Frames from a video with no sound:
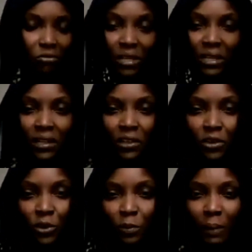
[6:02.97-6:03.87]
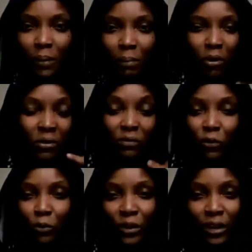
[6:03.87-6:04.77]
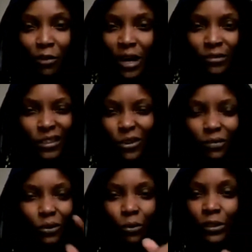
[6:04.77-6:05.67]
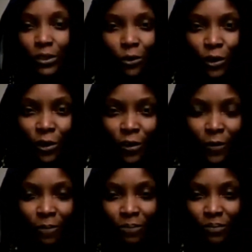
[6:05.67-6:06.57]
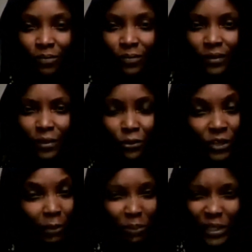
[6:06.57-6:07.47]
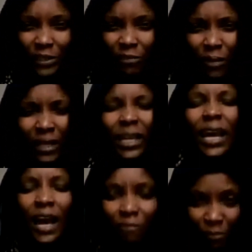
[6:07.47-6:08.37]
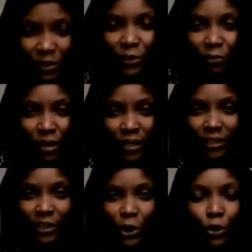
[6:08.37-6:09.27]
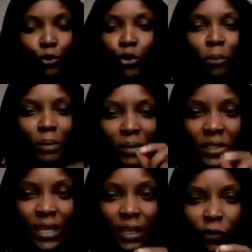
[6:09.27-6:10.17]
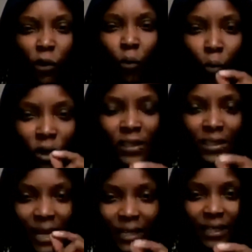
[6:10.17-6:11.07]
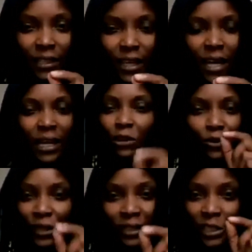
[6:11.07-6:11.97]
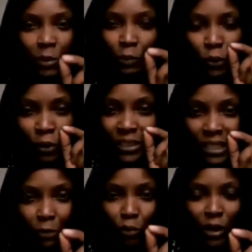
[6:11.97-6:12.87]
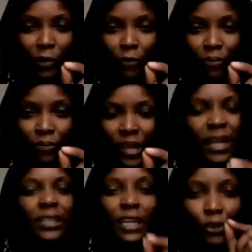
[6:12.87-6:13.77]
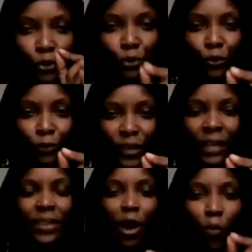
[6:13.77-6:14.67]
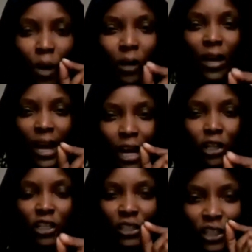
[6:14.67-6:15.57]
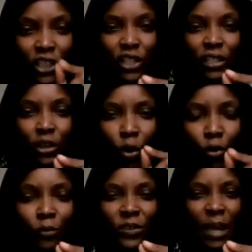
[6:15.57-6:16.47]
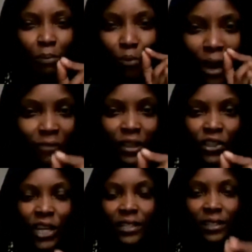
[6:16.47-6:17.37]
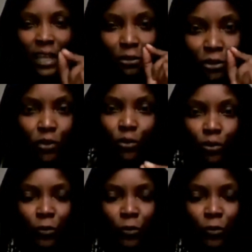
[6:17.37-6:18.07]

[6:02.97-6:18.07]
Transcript: reading a newspaper on the phone with their wives. They don't even know what's going on. You say peace of mind, they have peace of mind. Do not be mistaken for one second that you think these people don't sleep well. They do in their well air conditioned homes, their private jets, they do.